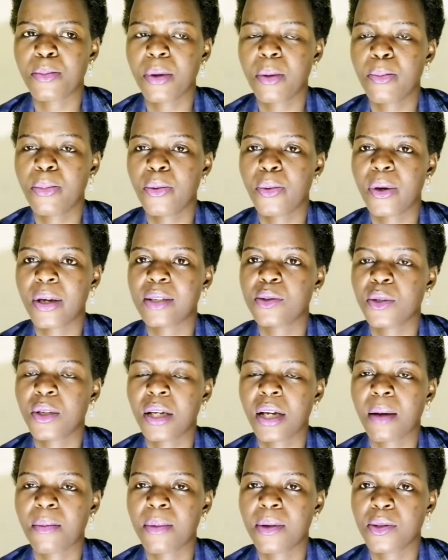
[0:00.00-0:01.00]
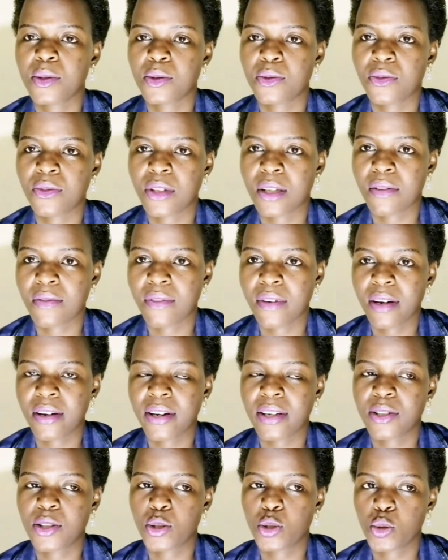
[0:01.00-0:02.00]
People were talking about the
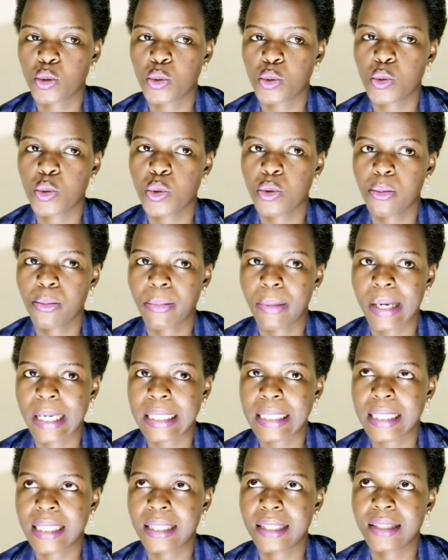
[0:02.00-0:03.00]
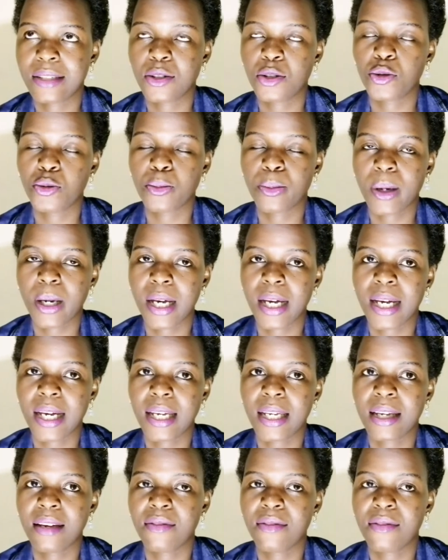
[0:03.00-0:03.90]
virus too much, and in Dubai,